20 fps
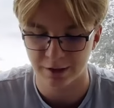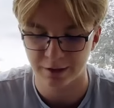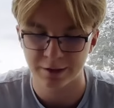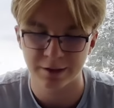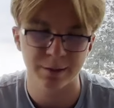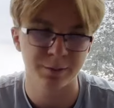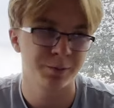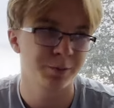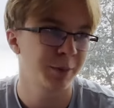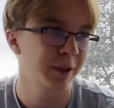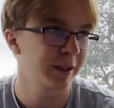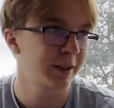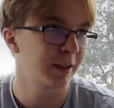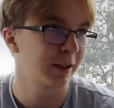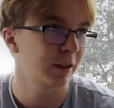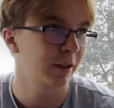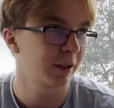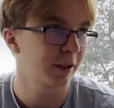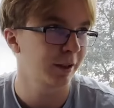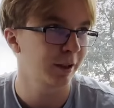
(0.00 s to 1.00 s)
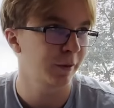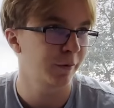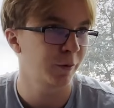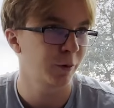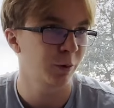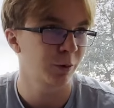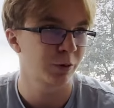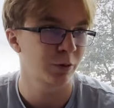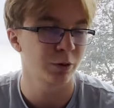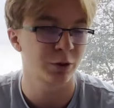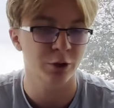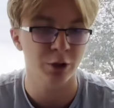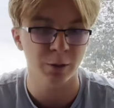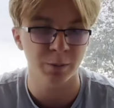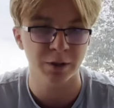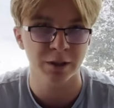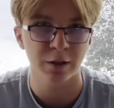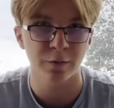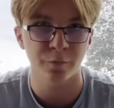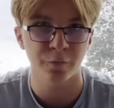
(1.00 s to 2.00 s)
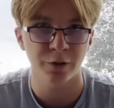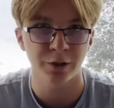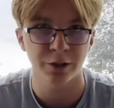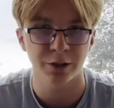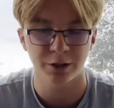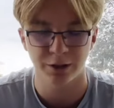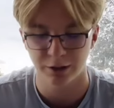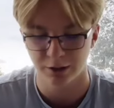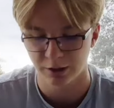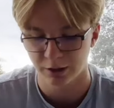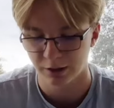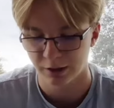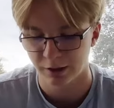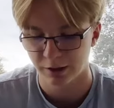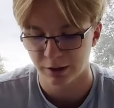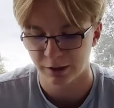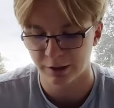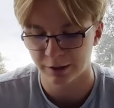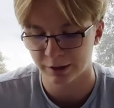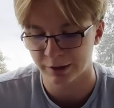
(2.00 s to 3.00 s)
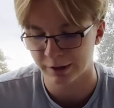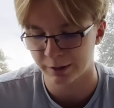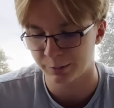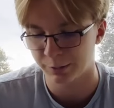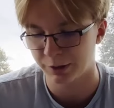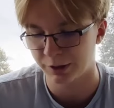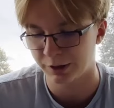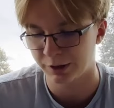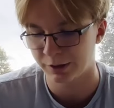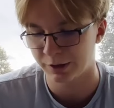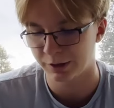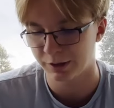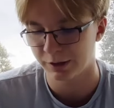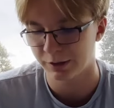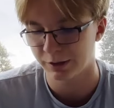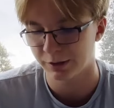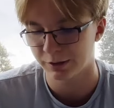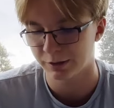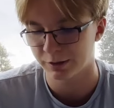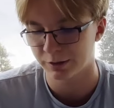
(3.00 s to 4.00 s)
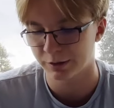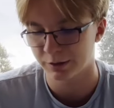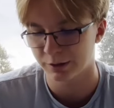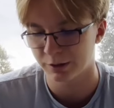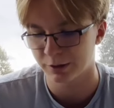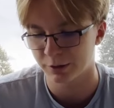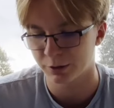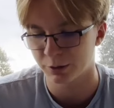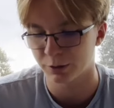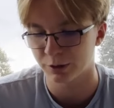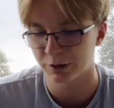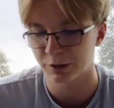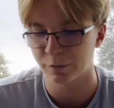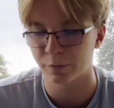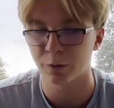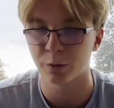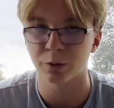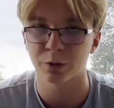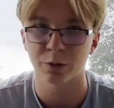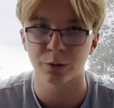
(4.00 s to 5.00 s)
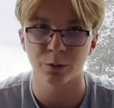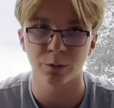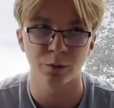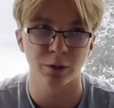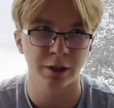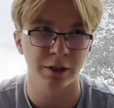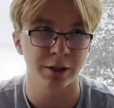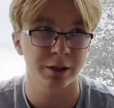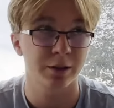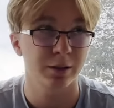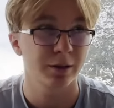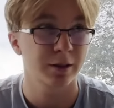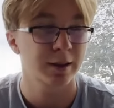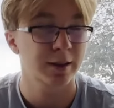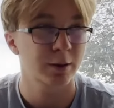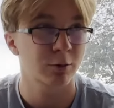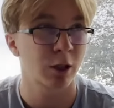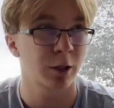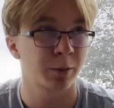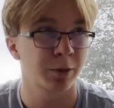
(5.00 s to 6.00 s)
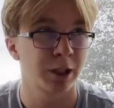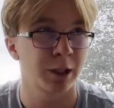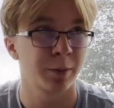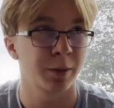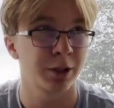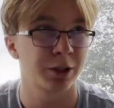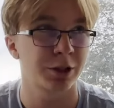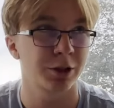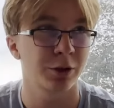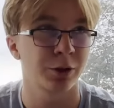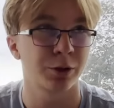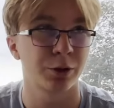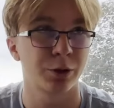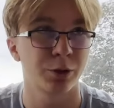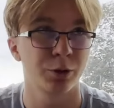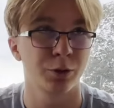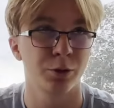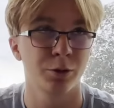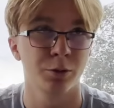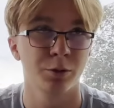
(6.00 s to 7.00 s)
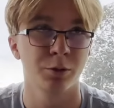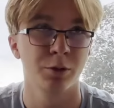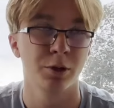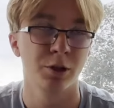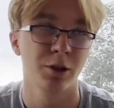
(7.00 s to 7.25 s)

It's basically if you want to trap something, it can be good if you want to like swap damage onto